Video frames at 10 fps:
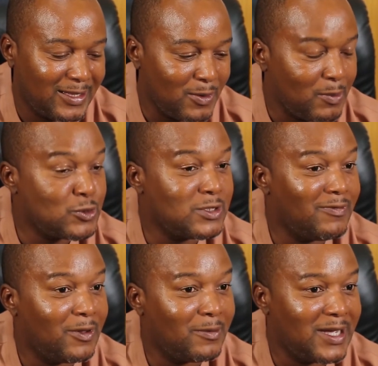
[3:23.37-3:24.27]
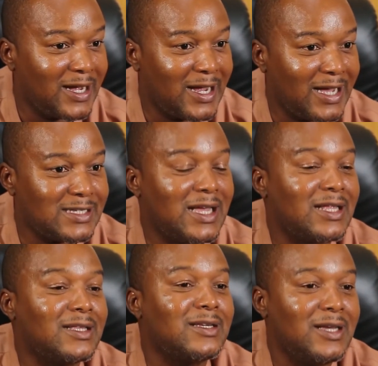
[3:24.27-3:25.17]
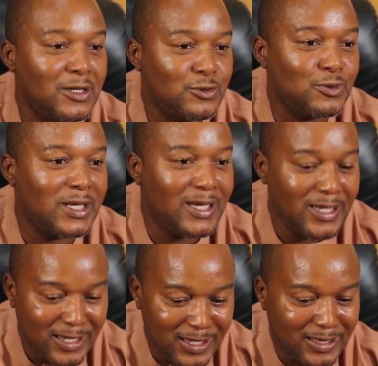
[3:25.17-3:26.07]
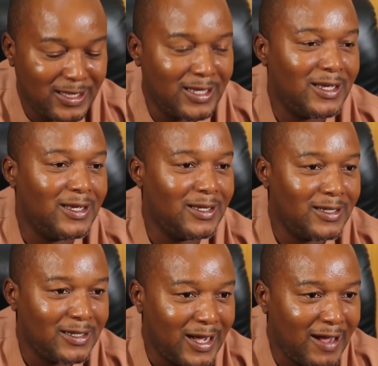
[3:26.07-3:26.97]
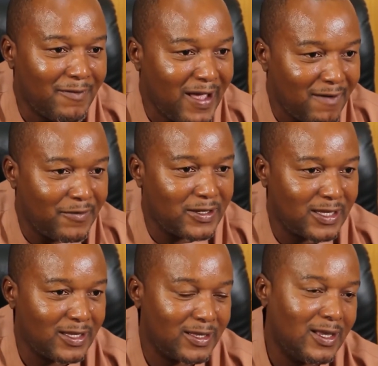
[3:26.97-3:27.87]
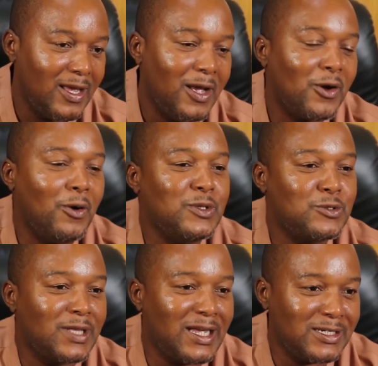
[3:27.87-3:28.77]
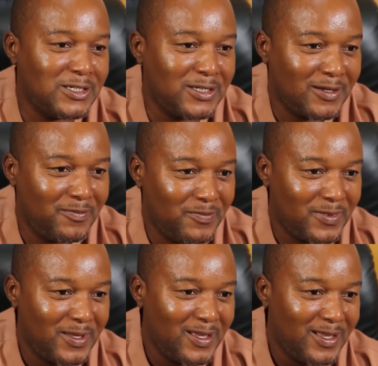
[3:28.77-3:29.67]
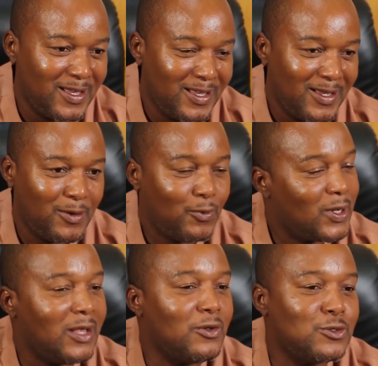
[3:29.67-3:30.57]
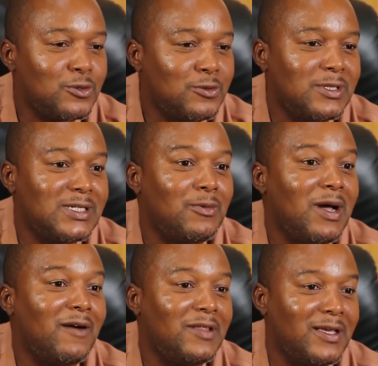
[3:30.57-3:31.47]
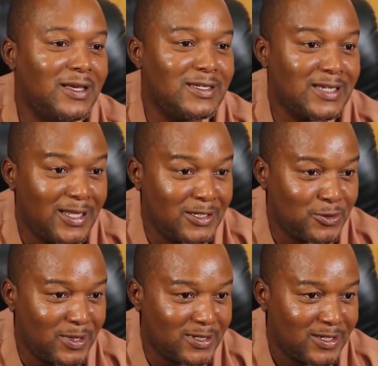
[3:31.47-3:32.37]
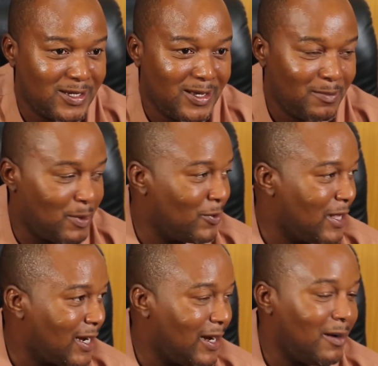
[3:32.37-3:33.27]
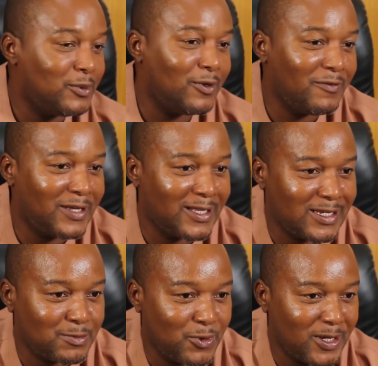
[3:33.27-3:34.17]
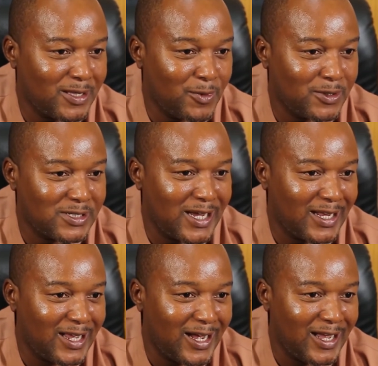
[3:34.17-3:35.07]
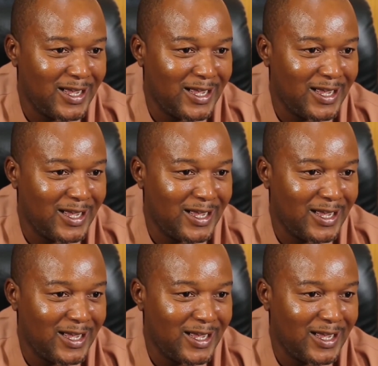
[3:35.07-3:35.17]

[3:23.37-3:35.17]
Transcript: They were able to develop their gas, and today they have everything. Coming to Nigeria, we can also do the same. We have the intellectuals, people like our Prof that has spoken much earlier.